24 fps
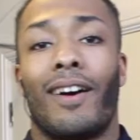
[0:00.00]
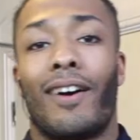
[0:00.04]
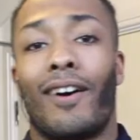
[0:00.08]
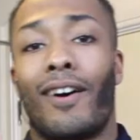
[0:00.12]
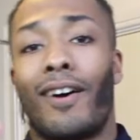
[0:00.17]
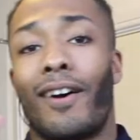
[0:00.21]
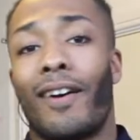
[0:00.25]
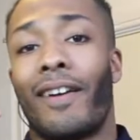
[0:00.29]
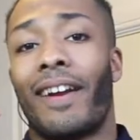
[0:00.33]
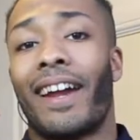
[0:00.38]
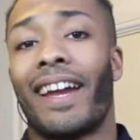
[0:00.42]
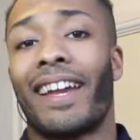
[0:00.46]

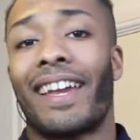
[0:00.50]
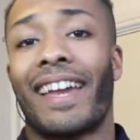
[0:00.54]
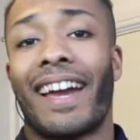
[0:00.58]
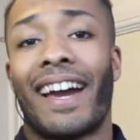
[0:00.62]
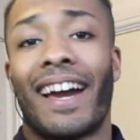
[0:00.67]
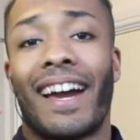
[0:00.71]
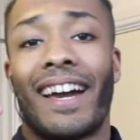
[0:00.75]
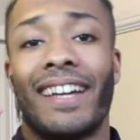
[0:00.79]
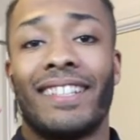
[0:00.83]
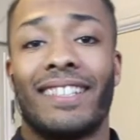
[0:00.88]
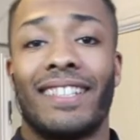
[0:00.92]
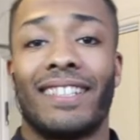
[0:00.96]
Alright
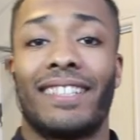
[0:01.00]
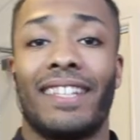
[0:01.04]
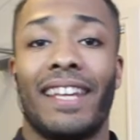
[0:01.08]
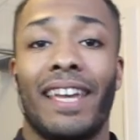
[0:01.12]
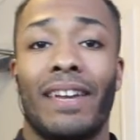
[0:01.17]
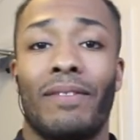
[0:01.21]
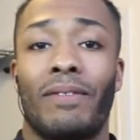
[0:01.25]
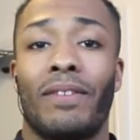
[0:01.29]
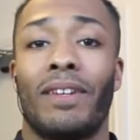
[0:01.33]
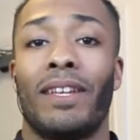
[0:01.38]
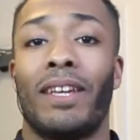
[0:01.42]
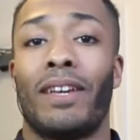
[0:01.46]
guys, it's
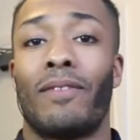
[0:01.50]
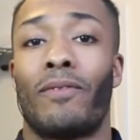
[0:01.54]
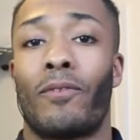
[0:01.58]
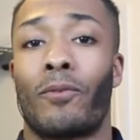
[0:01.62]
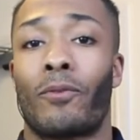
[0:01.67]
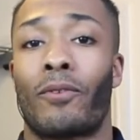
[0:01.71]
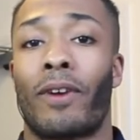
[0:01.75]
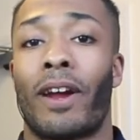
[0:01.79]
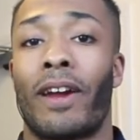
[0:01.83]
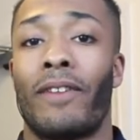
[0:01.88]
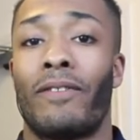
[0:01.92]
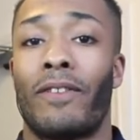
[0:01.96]
Nathan here from
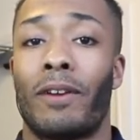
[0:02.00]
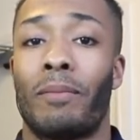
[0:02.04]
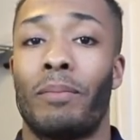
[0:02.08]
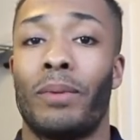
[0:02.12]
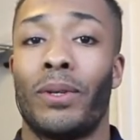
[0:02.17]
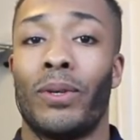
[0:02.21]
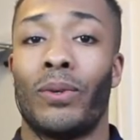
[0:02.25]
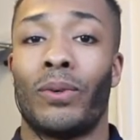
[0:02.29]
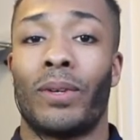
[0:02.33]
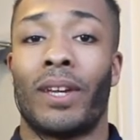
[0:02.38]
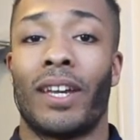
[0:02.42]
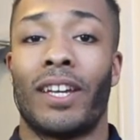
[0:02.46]

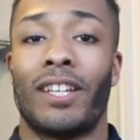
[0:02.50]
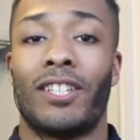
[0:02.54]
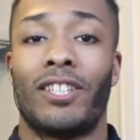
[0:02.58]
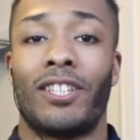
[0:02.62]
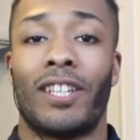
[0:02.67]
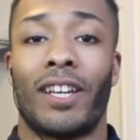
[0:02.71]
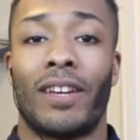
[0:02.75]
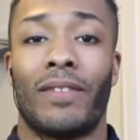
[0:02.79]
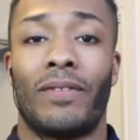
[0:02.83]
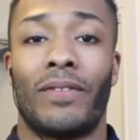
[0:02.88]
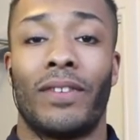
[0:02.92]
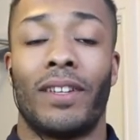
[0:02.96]
Cryotherapy UK
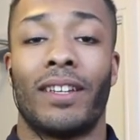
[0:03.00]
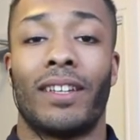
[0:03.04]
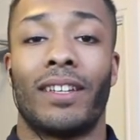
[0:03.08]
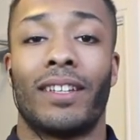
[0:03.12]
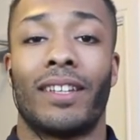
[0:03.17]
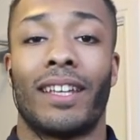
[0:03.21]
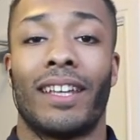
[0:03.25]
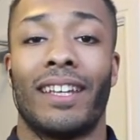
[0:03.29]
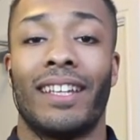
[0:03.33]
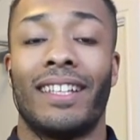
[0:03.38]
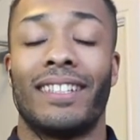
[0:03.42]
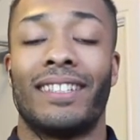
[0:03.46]
Sheffield,
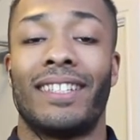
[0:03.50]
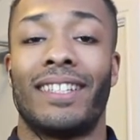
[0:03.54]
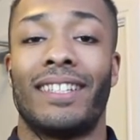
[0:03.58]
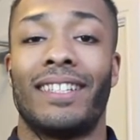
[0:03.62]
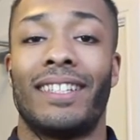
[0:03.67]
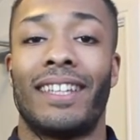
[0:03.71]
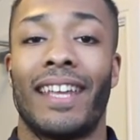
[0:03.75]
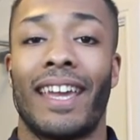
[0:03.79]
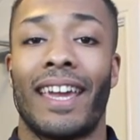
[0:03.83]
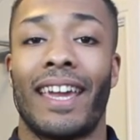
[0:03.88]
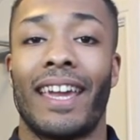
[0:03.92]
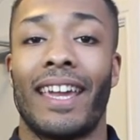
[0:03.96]
and in
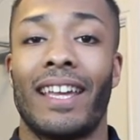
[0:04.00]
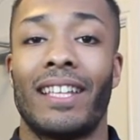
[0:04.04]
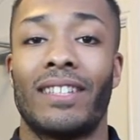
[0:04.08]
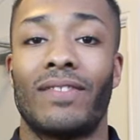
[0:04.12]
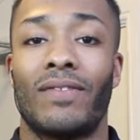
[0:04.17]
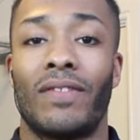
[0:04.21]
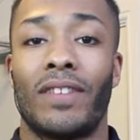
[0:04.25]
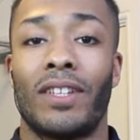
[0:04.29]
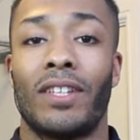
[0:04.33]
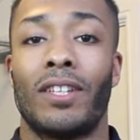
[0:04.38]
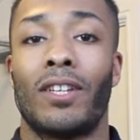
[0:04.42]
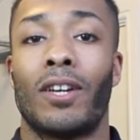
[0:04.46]
today's
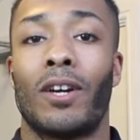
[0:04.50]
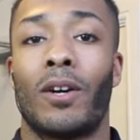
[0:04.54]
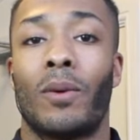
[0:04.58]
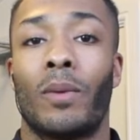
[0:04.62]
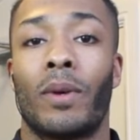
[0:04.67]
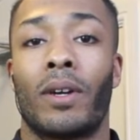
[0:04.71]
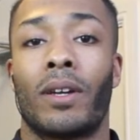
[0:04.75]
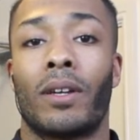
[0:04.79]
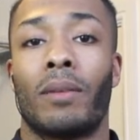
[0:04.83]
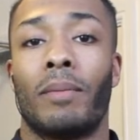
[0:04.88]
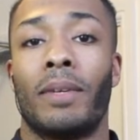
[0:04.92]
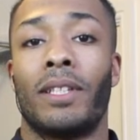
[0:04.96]
video we're
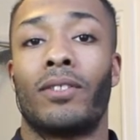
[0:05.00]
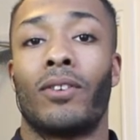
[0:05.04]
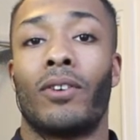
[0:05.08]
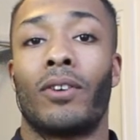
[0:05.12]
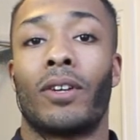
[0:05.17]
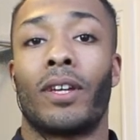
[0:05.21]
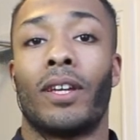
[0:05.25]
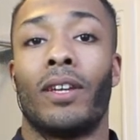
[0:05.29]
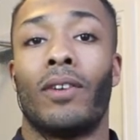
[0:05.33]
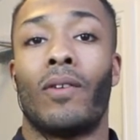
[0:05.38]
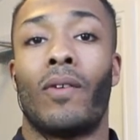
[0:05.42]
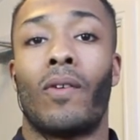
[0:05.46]
going to be
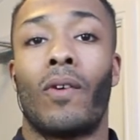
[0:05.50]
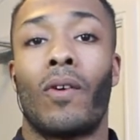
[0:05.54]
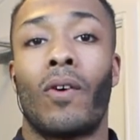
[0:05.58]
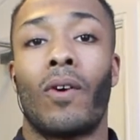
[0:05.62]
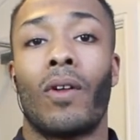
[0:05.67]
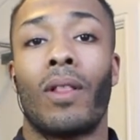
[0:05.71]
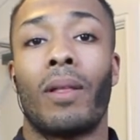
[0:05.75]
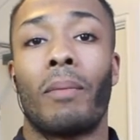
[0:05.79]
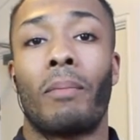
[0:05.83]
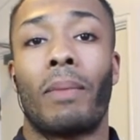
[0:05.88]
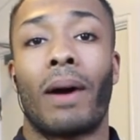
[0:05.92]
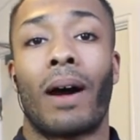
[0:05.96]
talking all
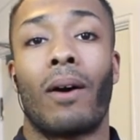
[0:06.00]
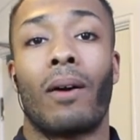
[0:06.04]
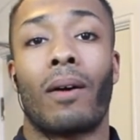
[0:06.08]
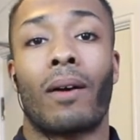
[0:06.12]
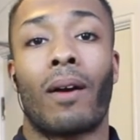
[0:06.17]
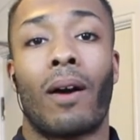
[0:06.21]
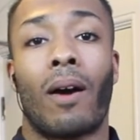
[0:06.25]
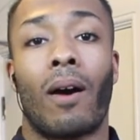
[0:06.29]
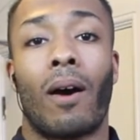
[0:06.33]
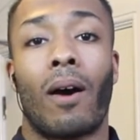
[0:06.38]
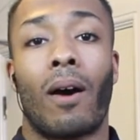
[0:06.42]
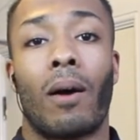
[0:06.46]
about
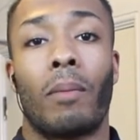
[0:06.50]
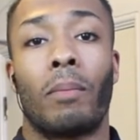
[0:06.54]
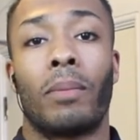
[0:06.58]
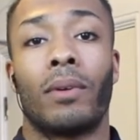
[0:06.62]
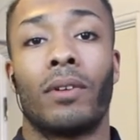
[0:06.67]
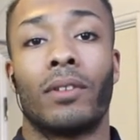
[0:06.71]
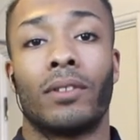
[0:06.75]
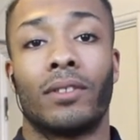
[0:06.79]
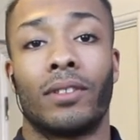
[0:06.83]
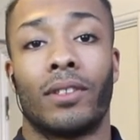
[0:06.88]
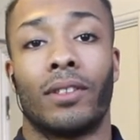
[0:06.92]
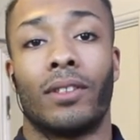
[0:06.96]

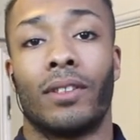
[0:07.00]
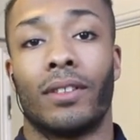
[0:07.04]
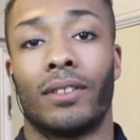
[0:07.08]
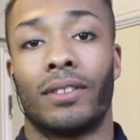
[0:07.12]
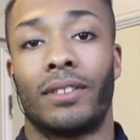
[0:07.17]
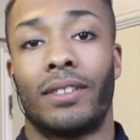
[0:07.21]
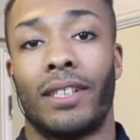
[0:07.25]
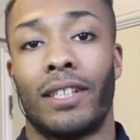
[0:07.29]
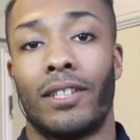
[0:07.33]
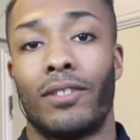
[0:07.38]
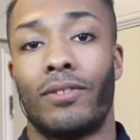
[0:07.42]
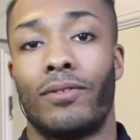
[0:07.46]
carpal tunnel
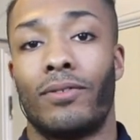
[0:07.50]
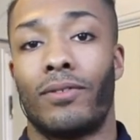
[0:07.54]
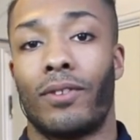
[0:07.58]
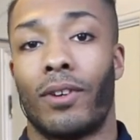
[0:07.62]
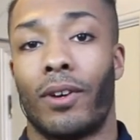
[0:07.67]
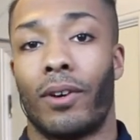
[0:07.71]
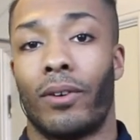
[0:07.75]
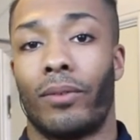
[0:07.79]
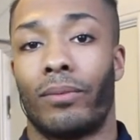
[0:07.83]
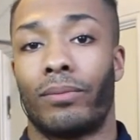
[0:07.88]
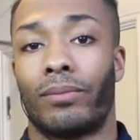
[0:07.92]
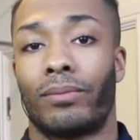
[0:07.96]

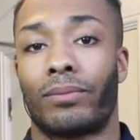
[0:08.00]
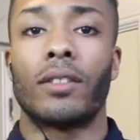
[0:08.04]
syndrome.